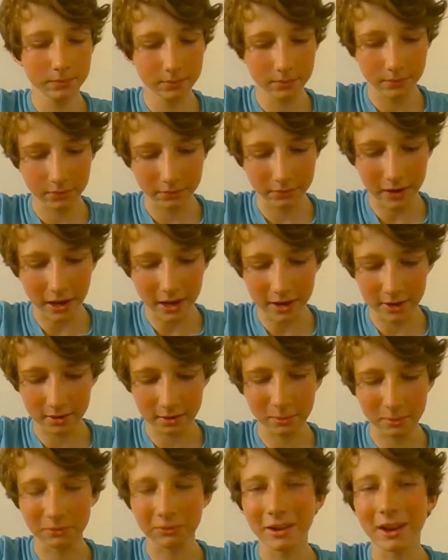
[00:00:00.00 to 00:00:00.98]
fan.
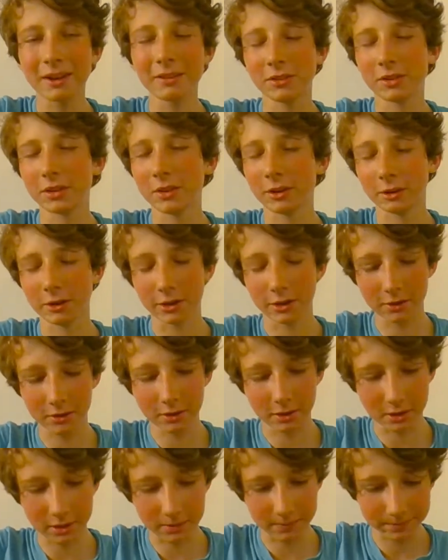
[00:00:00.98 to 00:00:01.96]
I'm a fan of cereal.
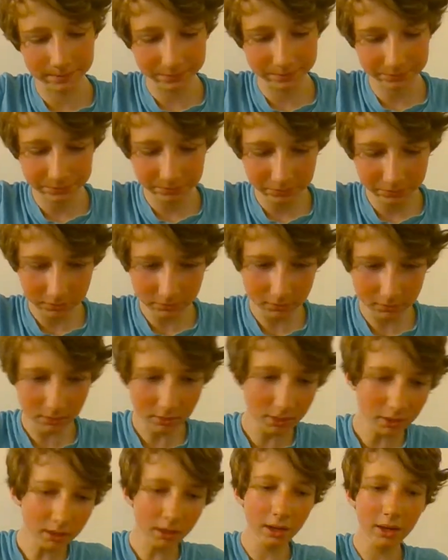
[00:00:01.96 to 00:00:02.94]

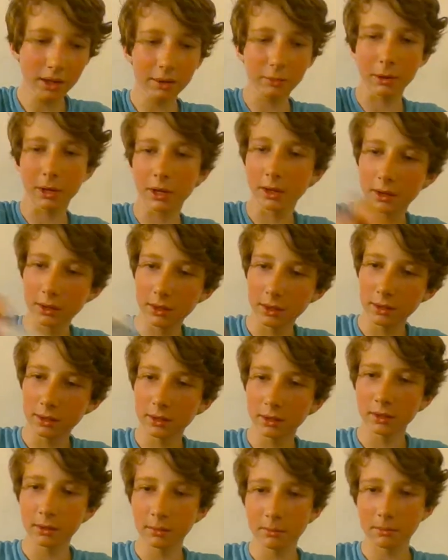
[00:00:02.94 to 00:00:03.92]
Anyway,
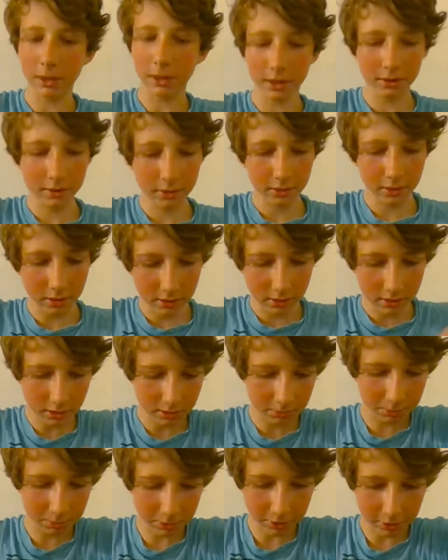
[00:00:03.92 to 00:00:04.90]
but
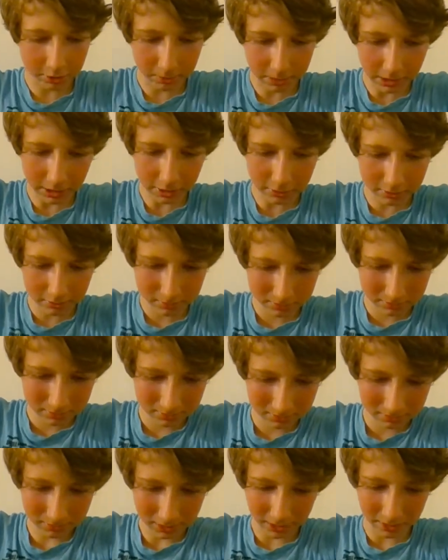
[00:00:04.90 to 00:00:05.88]
I'll put on about
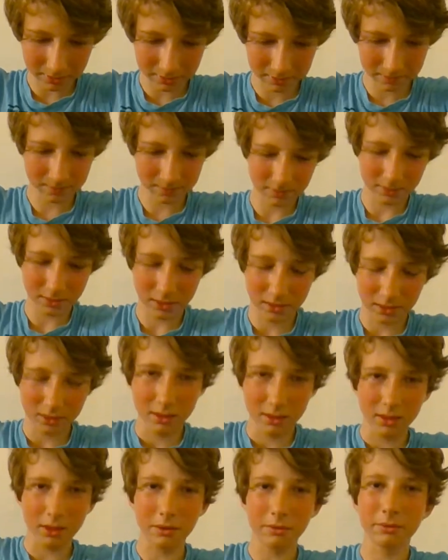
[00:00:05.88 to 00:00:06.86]
like
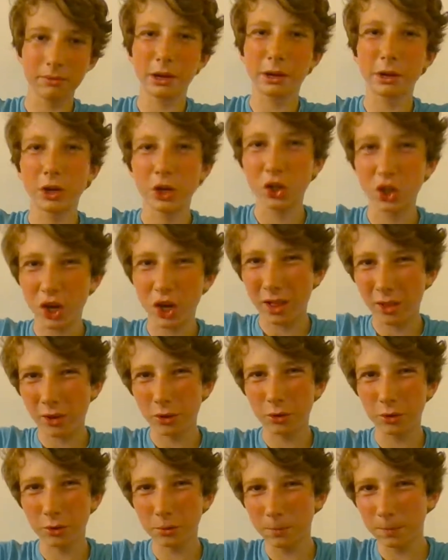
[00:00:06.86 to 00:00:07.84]
a very
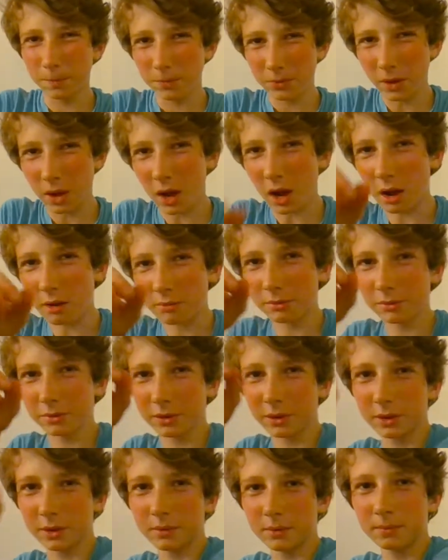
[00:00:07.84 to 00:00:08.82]
shallow half of
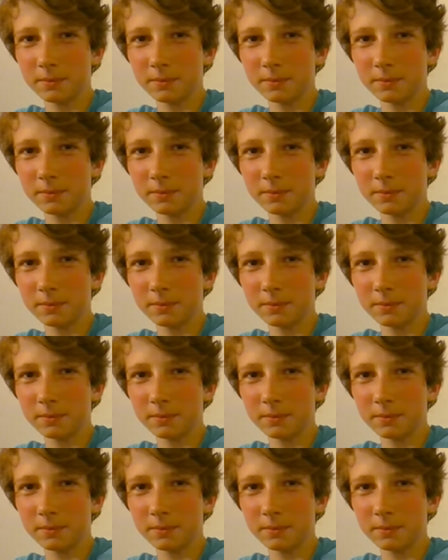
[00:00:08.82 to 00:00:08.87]
a